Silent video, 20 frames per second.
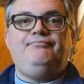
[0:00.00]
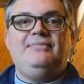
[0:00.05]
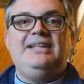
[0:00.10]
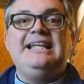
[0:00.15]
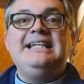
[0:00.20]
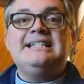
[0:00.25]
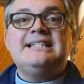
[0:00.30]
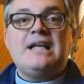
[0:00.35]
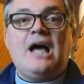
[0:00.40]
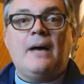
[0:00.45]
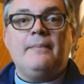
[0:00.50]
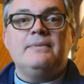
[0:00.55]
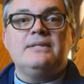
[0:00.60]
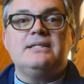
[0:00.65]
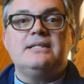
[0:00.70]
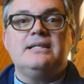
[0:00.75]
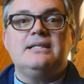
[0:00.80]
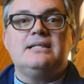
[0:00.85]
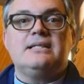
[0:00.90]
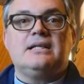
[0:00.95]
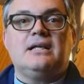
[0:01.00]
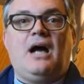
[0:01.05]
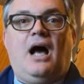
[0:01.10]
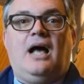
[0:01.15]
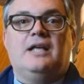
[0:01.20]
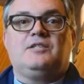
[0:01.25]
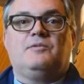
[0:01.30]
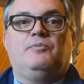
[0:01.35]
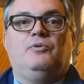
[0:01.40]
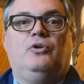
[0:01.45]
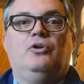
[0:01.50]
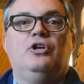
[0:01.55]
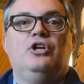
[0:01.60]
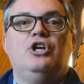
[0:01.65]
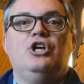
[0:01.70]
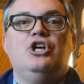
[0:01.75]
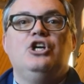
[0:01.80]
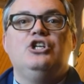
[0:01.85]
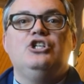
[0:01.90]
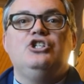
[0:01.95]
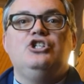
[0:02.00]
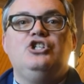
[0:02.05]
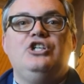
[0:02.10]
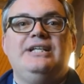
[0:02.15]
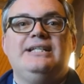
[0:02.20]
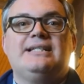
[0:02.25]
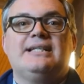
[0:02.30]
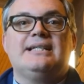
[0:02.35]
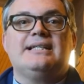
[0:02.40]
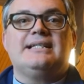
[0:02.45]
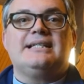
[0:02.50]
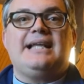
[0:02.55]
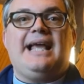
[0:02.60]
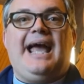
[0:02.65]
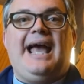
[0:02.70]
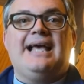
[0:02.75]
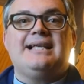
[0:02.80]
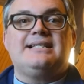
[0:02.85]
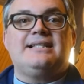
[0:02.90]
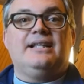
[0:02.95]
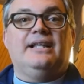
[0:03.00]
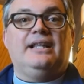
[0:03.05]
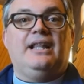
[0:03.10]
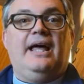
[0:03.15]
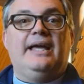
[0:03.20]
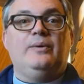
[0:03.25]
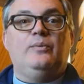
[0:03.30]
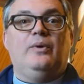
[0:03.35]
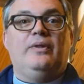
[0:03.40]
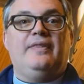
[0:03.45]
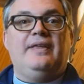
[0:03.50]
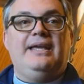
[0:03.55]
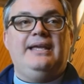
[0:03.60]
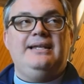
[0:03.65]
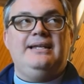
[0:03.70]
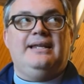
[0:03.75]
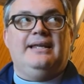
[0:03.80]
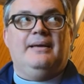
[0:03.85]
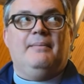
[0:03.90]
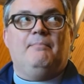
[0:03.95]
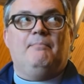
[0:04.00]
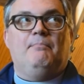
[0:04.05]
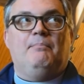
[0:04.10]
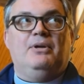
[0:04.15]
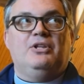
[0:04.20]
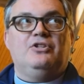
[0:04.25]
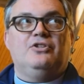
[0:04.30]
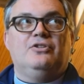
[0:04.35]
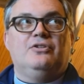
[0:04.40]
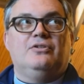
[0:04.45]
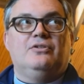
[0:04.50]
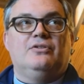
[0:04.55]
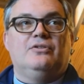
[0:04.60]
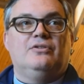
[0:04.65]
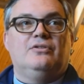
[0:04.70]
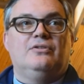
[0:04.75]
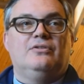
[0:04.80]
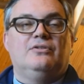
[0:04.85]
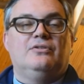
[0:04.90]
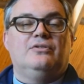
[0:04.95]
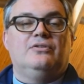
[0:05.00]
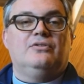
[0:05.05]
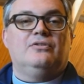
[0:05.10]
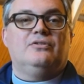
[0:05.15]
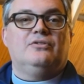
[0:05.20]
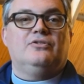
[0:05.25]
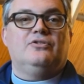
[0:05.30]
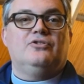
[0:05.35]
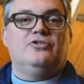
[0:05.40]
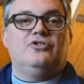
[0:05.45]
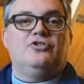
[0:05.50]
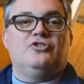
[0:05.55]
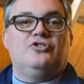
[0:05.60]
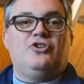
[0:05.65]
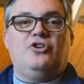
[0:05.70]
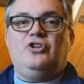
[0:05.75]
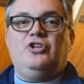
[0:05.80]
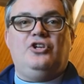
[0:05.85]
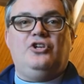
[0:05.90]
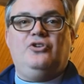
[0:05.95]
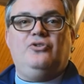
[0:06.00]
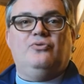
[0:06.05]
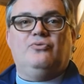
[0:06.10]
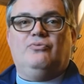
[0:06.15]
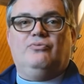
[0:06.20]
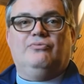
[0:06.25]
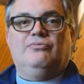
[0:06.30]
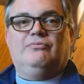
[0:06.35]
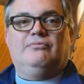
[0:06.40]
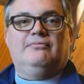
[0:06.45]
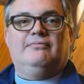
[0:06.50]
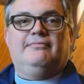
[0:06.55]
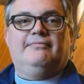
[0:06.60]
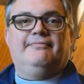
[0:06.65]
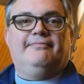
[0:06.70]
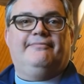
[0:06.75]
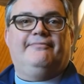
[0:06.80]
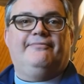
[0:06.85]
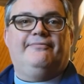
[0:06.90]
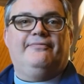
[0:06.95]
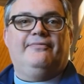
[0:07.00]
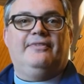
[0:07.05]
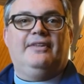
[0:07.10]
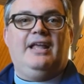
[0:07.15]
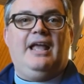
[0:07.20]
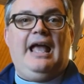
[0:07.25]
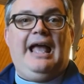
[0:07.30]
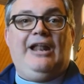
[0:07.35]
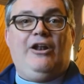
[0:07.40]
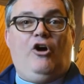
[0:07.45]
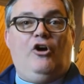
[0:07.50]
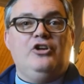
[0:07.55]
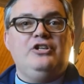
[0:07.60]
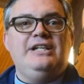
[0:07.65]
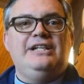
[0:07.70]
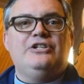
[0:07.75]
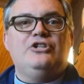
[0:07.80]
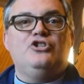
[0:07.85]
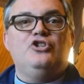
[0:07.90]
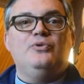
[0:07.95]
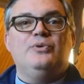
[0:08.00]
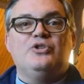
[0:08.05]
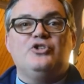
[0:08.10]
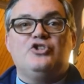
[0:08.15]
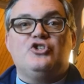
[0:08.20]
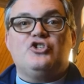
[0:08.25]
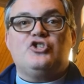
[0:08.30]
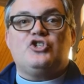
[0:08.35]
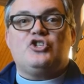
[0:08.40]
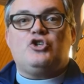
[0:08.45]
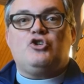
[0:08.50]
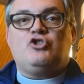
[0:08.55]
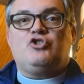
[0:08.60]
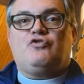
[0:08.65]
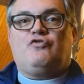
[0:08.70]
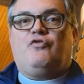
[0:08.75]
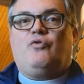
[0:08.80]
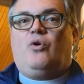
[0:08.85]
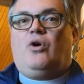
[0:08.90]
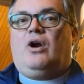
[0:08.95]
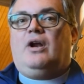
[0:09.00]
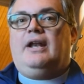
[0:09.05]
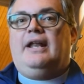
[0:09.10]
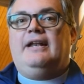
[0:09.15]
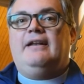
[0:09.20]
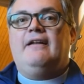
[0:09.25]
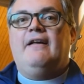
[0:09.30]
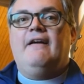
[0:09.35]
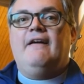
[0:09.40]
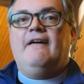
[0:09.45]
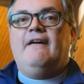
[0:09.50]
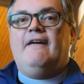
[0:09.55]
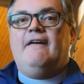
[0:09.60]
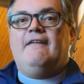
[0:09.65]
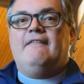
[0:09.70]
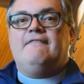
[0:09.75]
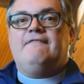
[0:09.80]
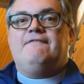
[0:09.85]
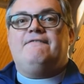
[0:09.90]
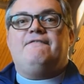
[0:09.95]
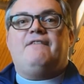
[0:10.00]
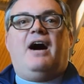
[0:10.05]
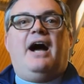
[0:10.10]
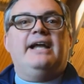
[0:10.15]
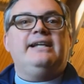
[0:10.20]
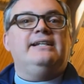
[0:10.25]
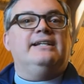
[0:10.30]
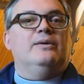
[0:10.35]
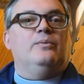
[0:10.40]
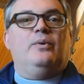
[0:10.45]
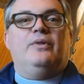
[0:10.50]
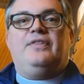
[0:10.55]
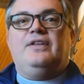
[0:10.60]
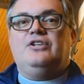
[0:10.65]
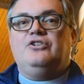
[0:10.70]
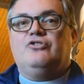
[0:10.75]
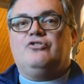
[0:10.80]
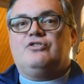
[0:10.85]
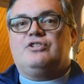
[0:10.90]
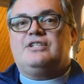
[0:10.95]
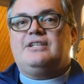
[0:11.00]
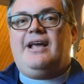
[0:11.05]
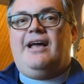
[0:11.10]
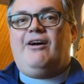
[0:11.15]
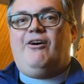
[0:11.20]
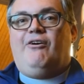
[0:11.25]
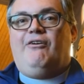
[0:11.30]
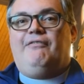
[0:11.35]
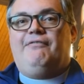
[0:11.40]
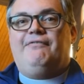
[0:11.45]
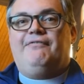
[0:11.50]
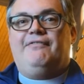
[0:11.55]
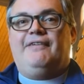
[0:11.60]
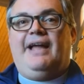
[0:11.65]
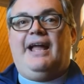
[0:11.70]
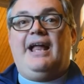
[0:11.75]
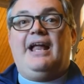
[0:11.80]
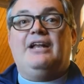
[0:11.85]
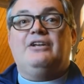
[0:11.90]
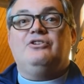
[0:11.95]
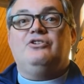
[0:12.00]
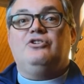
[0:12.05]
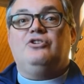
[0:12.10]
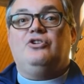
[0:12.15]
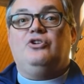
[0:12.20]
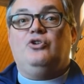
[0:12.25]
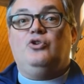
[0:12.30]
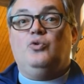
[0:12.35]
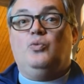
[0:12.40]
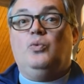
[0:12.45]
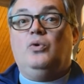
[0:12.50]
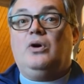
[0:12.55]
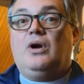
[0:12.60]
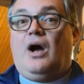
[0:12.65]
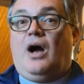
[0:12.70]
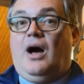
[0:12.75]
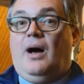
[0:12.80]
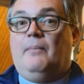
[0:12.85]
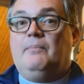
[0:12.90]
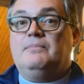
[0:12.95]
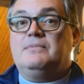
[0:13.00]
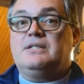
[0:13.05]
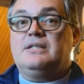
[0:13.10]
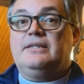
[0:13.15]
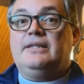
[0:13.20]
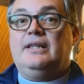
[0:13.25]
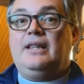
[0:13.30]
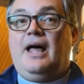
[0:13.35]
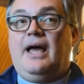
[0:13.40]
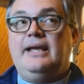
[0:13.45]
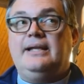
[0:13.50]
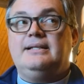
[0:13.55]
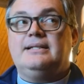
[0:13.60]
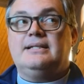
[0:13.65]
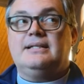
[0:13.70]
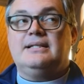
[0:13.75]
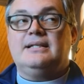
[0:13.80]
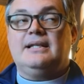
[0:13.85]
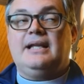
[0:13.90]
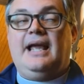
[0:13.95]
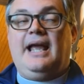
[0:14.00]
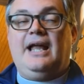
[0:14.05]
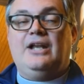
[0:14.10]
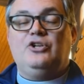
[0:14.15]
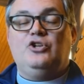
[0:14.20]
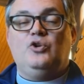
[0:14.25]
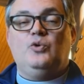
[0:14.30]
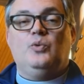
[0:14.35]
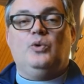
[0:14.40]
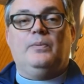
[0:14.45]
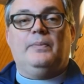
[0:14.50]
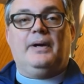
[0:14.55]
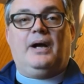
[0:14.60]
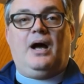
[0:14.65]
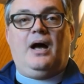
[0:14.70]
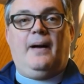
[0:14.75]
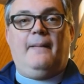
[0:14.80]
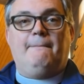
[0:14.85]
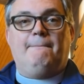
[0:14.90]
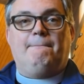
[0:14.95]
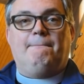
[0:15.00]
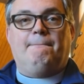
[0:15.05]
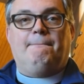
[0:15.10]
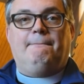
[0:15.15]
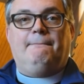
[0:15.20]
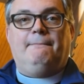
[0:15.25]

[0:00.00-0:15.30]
In Thomas's Gospel, Jesus has the light within him, but so do you. And all you need to do is search for it and find it within yourself, and you will come to the light, and you will become